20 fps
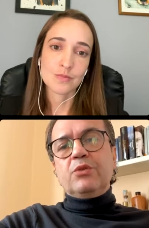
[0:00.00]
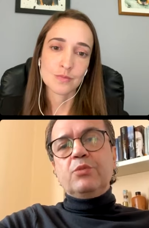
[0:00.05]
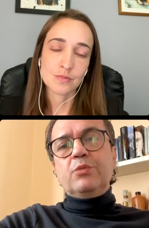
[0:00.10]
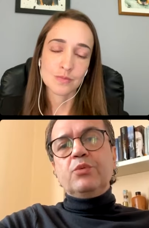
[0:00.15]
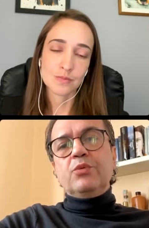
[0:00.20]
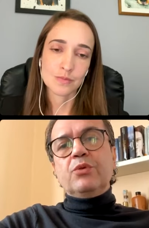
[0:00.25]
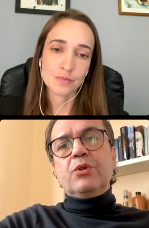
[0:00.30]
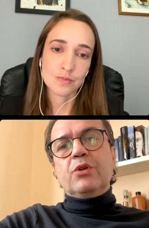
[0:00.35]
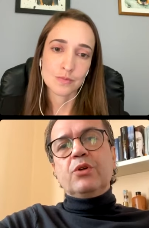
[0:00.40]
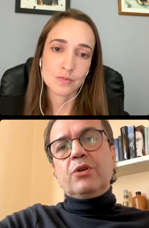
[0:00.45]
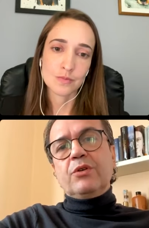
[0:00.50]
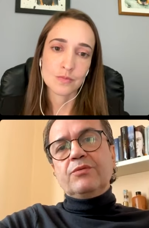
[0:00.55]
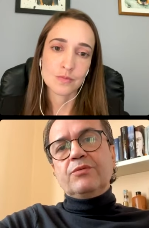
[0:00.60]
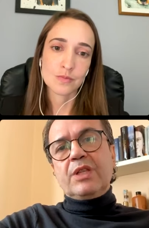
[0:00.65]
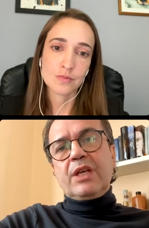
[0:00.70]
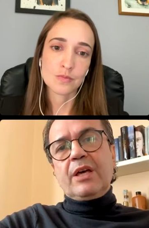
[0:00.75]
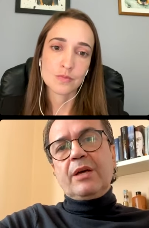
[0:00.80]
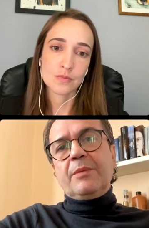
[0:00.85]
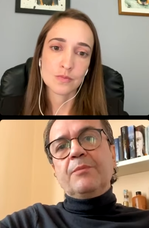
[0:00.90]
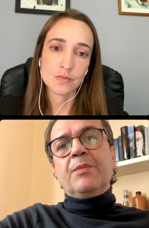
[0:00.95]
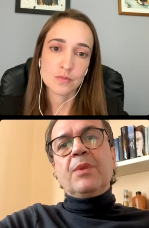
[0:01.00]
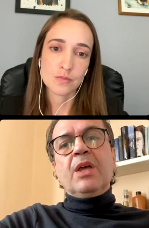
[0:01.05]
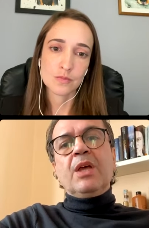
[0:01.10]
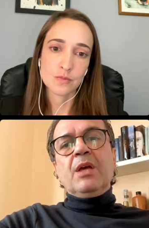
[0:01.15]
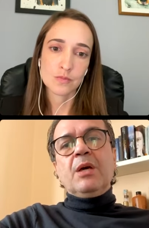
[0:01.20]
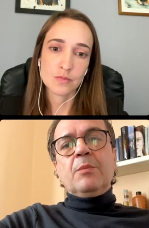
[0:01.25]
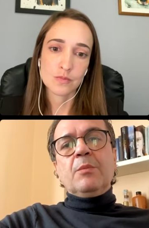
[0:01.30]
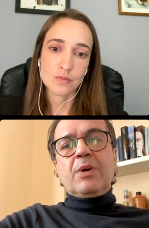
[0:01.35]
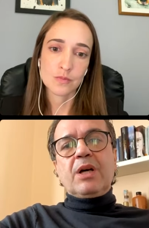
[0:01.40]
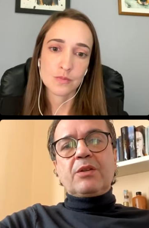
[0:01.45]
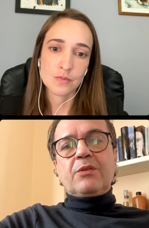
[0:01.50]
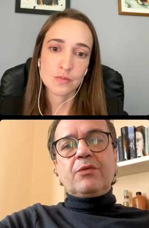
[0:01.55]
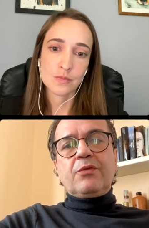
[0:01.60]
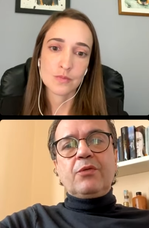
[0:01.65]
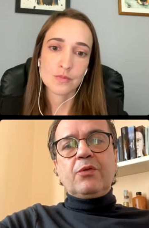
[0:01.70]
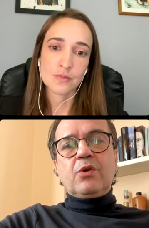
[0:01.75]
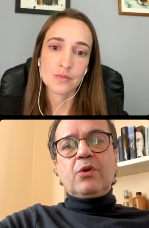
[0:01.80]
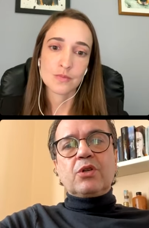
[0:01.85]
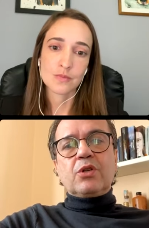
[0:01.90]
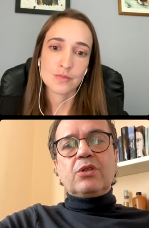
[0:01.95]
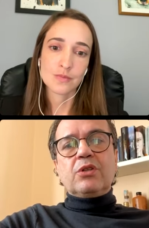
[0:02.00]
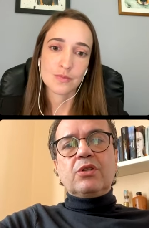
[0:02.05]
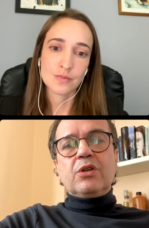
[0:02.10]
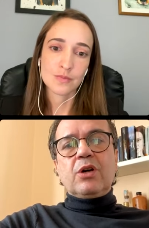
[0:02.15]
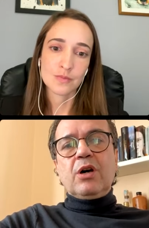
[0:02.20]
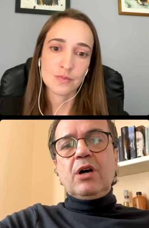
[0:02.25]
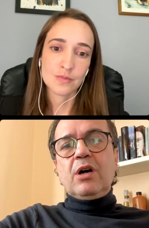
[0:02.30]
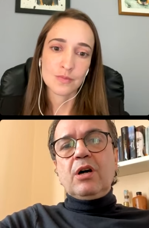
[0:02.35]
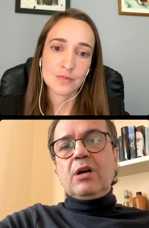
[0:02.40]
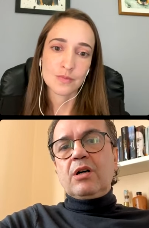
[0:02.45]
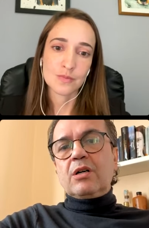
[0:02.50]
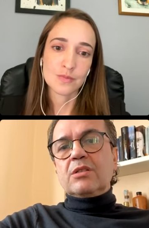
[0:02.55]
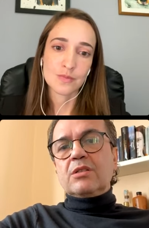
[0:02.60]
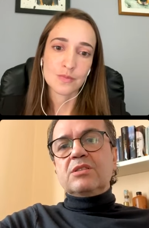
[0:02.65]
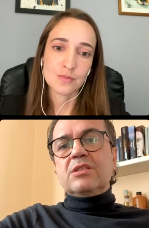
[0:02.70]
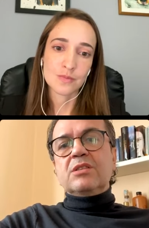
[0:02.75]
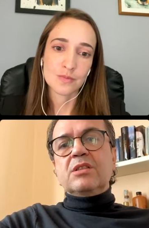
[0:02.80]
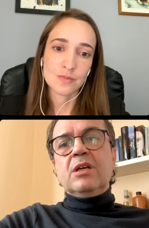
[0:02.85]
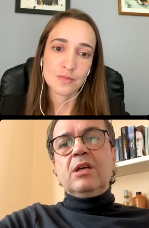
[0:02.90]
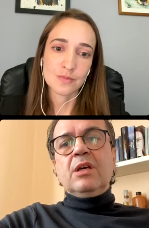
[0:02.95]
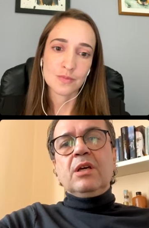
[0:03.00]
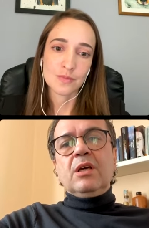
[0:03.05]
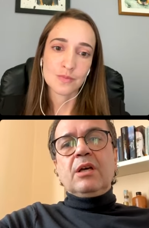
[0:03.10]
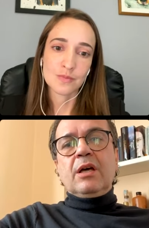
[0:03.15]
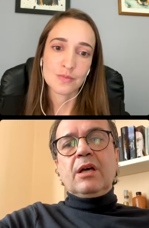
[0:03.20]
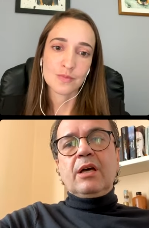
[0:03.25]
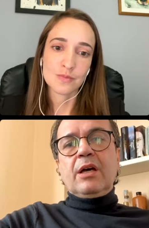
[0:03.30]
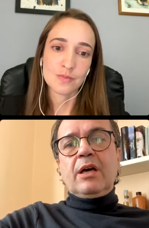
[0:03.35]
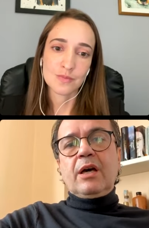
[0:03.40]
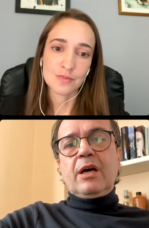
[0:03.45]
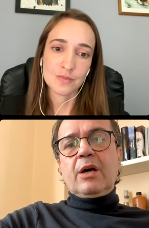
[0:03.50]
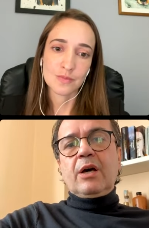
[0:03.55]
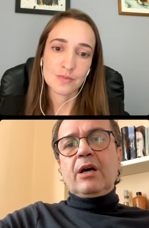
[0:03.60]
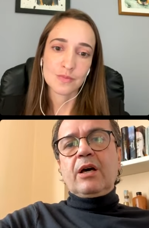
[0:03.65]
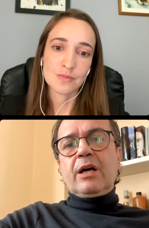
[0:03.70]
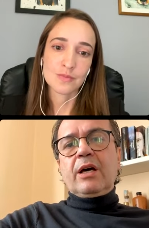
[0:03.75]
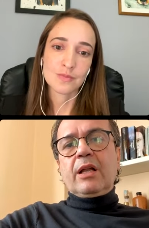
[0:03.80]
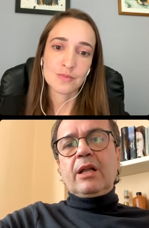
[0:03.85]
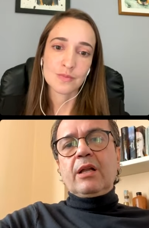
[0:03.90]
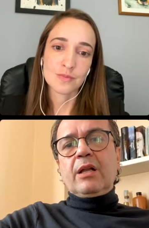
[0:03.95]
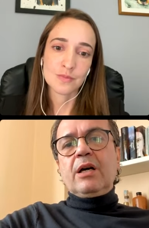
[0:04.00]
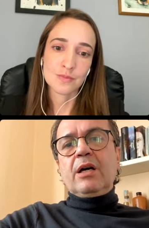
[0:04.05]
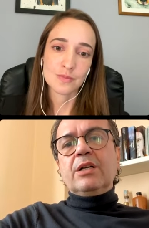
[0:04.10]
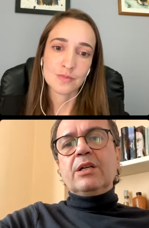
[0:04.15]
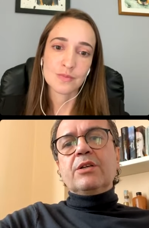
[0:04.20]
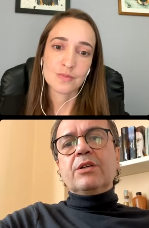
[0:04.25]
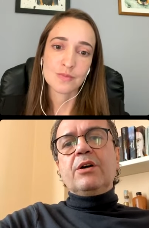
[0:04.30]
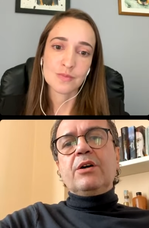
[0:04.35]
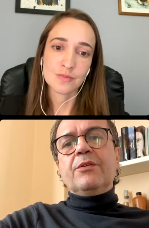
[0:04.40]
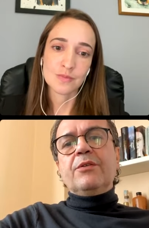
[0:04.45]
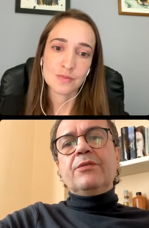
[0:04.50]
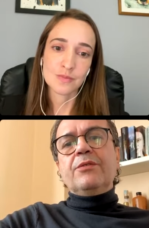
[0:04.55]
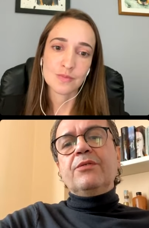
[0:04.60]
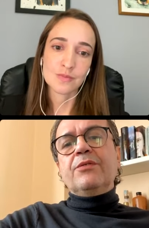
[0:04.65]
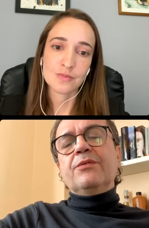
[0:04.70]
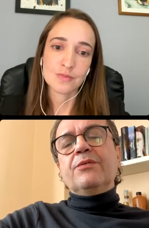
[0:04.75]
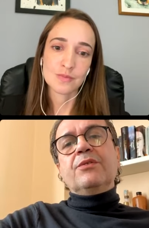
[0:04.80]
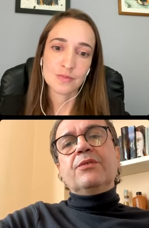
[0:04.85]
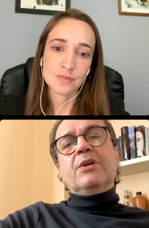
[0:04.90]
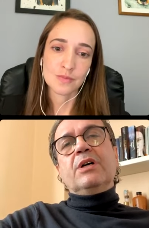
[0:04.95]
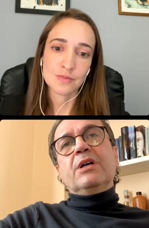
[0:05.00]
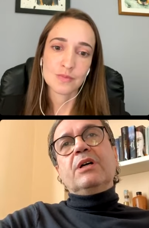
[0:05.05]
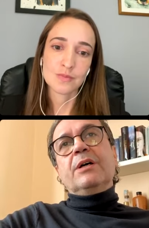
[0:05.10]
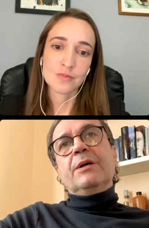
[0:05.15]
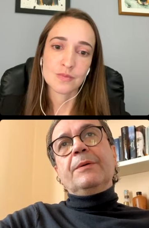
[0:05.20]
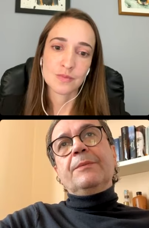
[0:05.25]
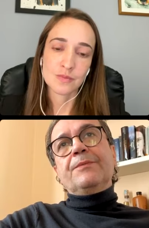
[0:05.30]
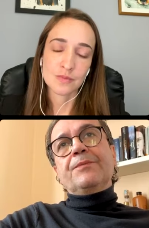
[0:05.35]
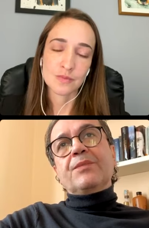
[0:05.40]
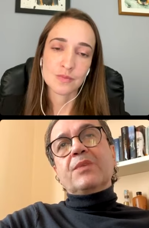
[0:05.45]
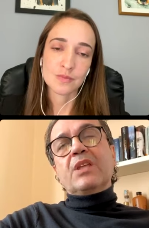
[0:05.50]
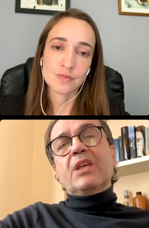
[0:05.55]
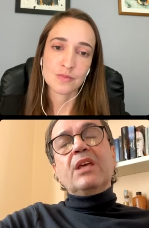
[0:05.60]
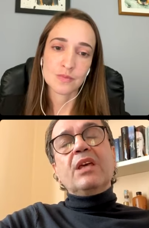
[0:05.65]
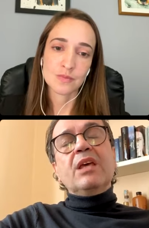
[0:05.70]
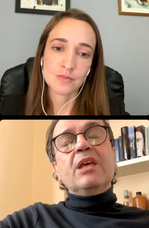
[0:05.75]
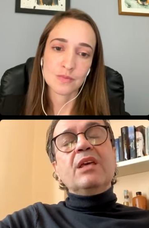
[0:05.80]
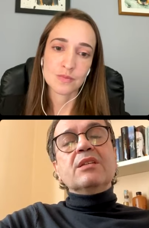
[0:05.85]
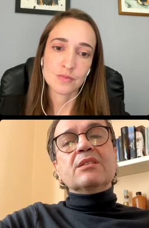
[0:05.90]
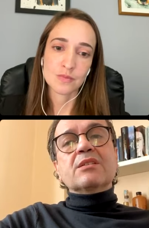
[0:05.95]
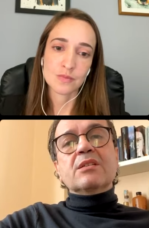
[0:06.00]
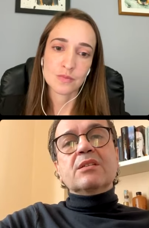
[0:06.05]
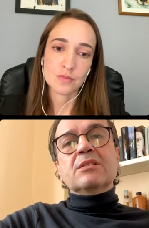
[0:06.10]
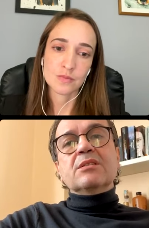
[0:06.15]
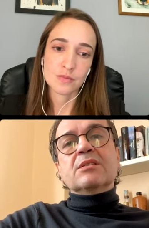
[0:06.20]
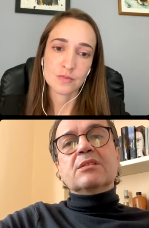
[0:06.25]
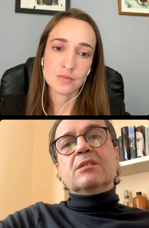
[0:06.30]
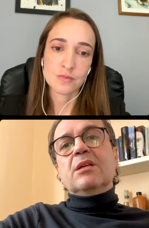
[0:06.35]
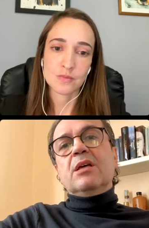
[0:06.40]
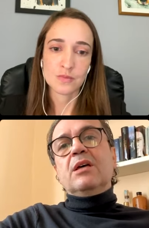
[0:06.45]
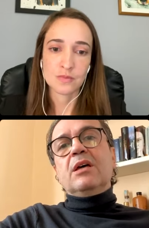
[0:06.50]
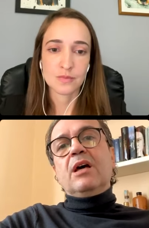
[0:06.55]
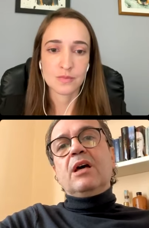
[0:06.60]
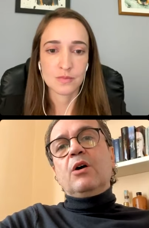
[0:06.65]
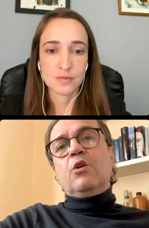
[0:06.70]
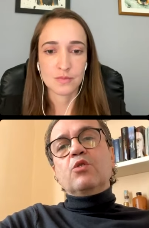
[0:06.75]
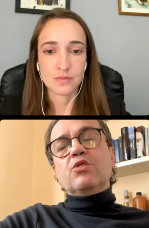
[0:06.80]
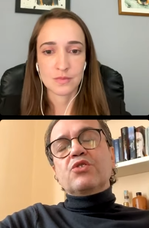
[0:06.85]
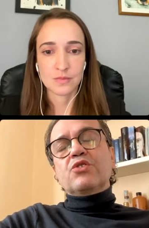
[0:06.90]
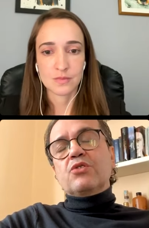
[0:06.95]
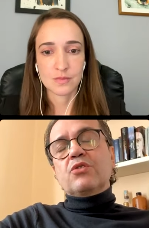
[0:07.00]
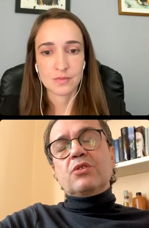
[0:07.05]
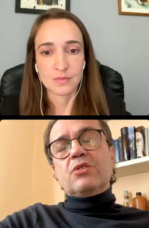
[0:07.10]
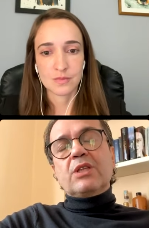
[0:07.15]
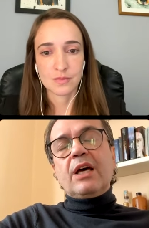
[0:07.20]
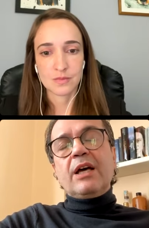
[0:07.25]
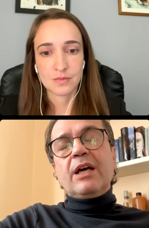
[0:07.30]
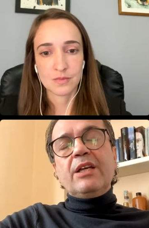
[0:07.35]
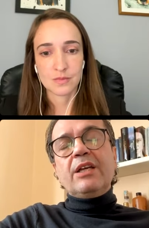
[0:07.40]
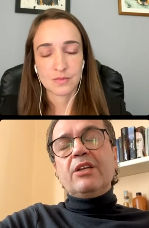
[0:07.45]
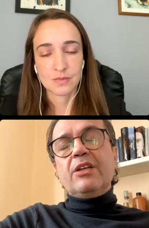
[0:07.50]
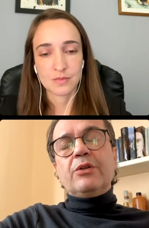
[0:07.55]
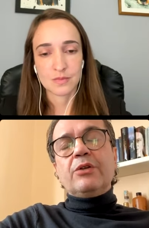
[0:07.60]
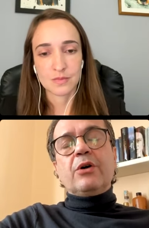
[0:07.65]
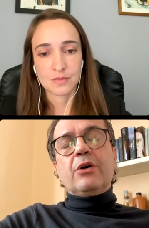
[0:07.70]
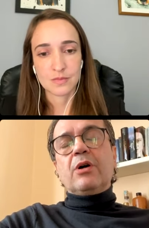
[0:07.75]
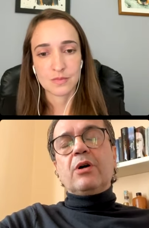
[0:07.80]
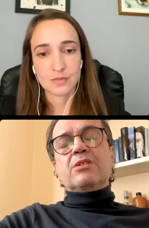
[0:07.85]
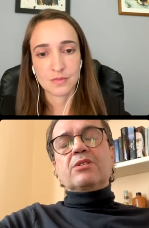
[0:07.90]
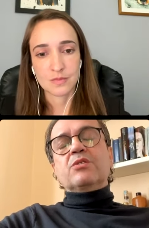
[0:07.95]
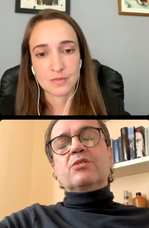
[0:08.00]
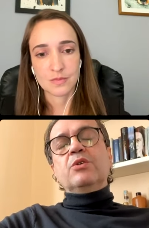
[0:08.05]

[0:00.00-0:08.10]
Speaker 1: to put all of them. But for dogs, uh, a lot of um, cases, uh, also tiny dogs,